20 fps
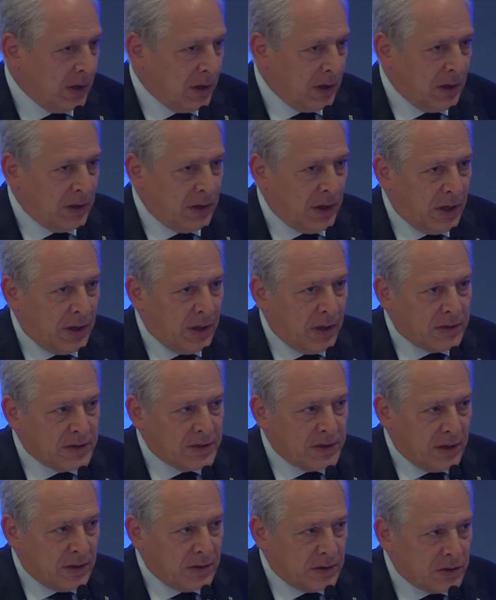and then the
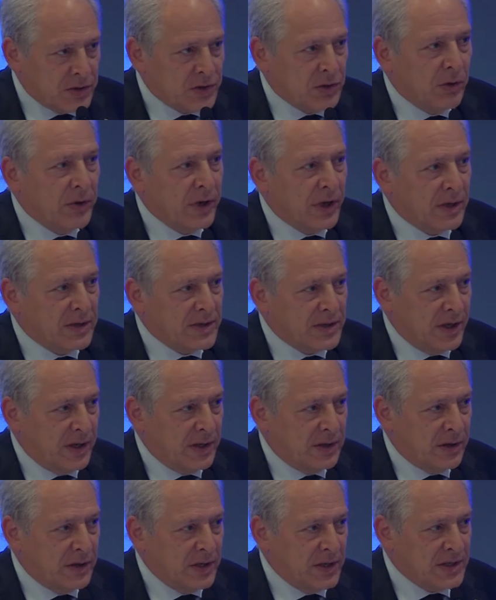center, historical
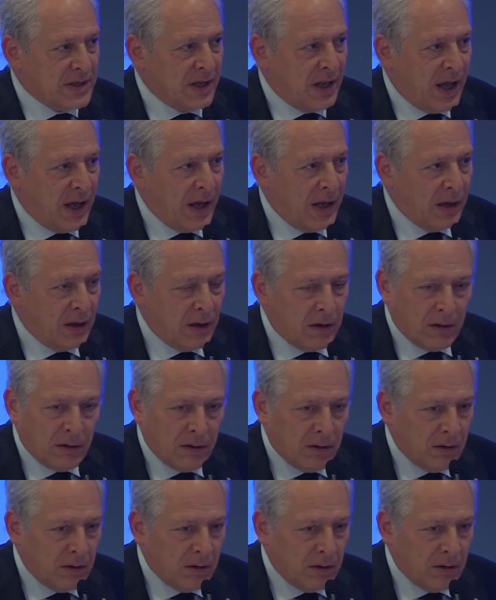center is like,